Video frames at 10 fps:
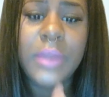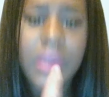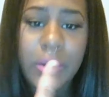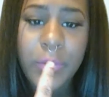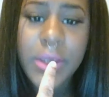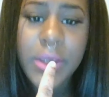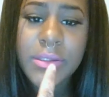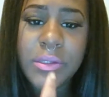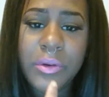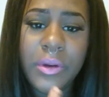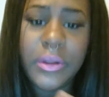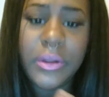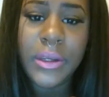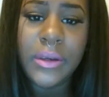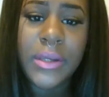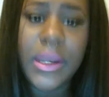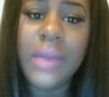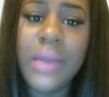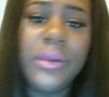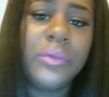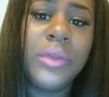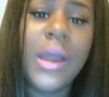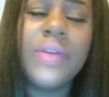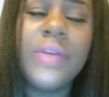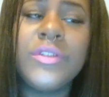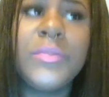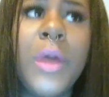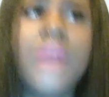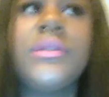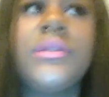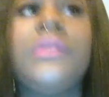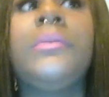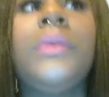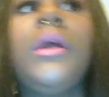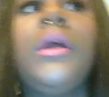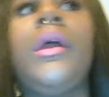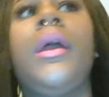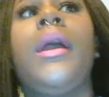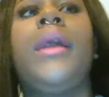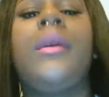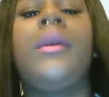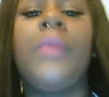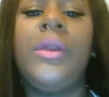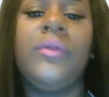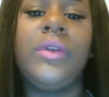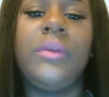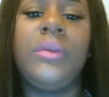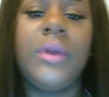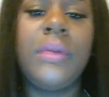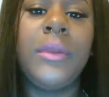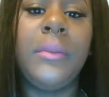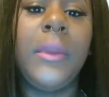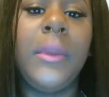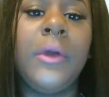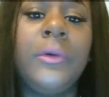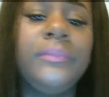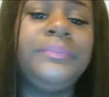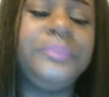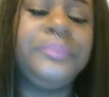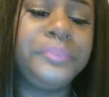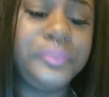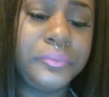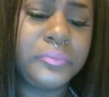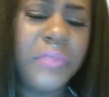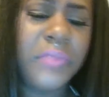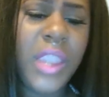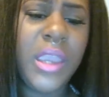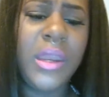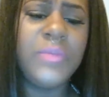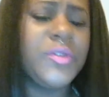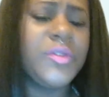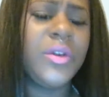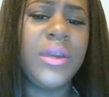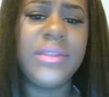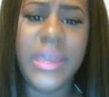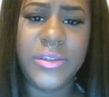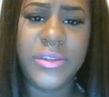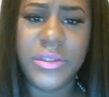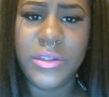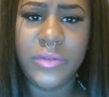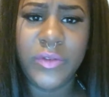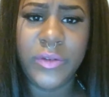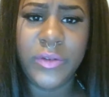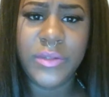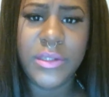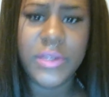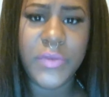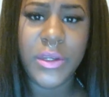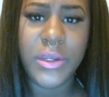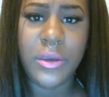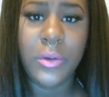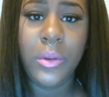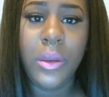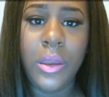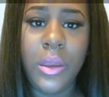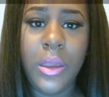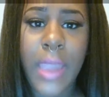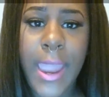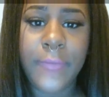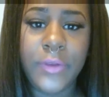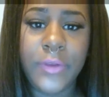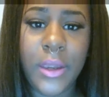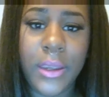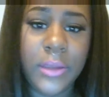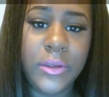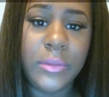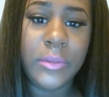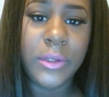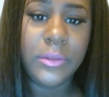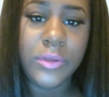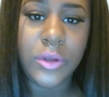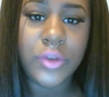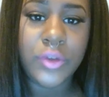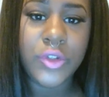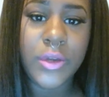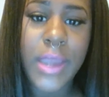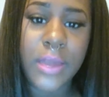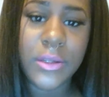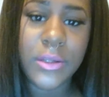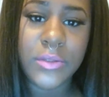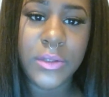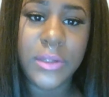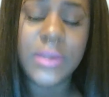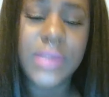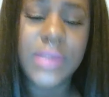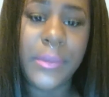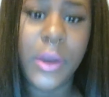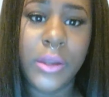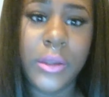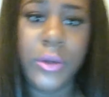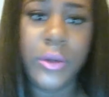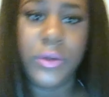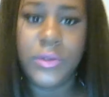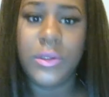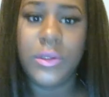rings to go in there, and I just bought some, and I'm waiting for them to come in the mail. And I'm just gonna attach this to this video after I get them, and show it how it looks within, because I bought clickers.